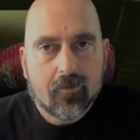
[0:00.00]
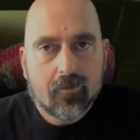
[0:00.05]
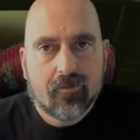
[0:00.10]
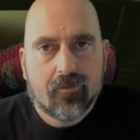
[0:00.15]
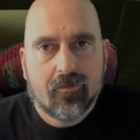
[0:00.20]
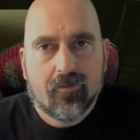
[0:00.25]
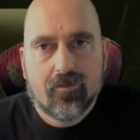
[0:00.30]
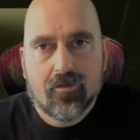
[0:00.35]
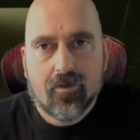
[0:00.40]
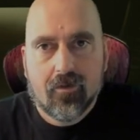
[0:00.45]

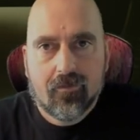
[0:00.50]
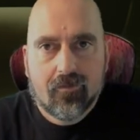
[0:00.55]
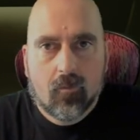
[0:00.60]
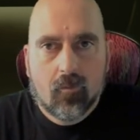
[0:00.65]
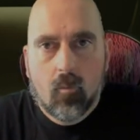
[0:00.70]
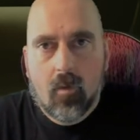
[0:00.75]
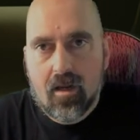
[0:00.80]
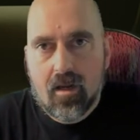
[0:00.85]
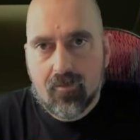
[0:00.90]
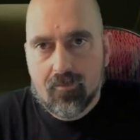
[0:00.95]
This is just
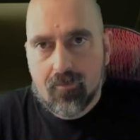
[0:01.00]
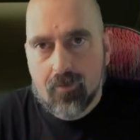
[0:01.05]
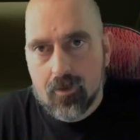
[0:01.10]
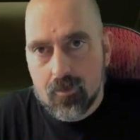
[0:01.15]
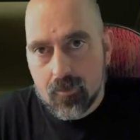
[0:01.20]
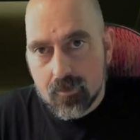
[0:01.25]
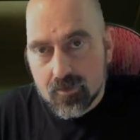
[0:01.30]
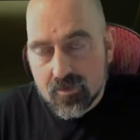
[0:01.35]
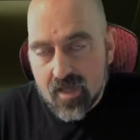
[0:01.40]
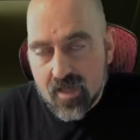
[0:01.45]
a way for
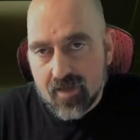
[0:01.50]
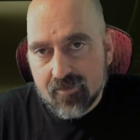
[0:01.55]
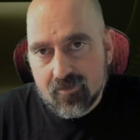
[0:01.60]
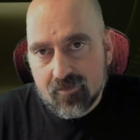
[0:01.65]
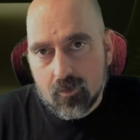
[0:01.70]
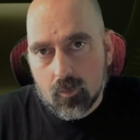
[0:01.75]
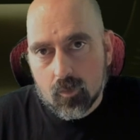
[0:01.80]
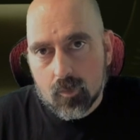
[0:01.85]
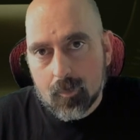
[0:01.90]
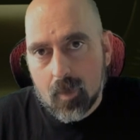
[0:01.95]
you to
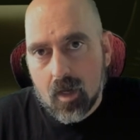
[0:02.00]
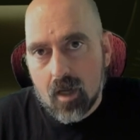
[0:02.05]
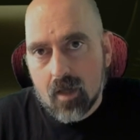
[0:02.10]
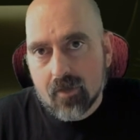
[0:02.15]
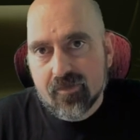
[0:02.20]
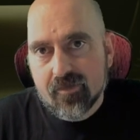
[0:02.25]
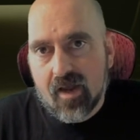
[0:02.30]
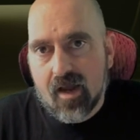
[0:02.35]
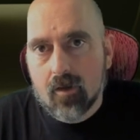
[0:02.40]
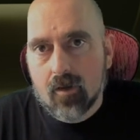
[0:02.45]
test your
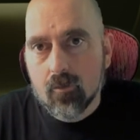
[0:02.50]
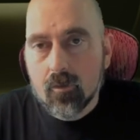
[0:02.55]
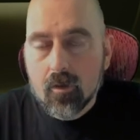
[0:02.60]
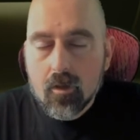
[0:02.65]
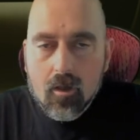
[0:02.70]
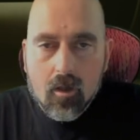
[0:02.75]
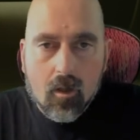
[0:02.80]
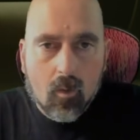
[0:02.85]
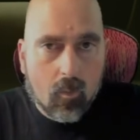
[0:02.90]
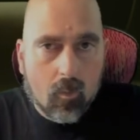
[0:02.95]
mods out